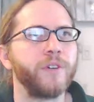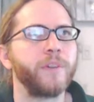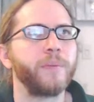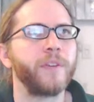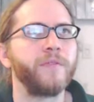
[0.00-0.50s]

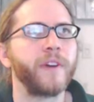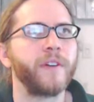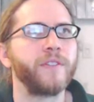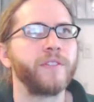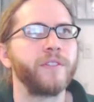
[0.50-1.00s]
Plant
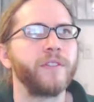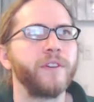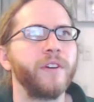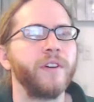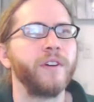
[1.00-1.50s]
flowers
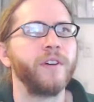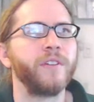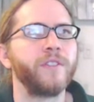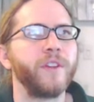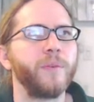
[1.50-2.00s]
so
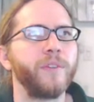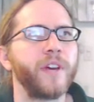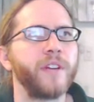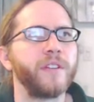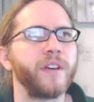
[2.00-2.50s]
they will
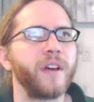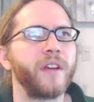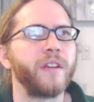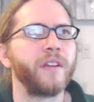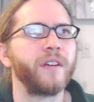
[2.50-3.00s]
not die.
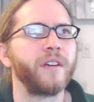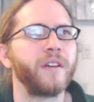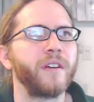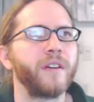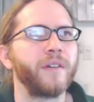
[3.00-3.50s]

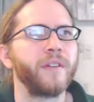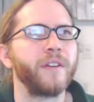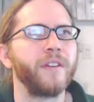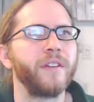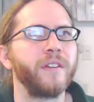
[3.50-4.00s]
Really?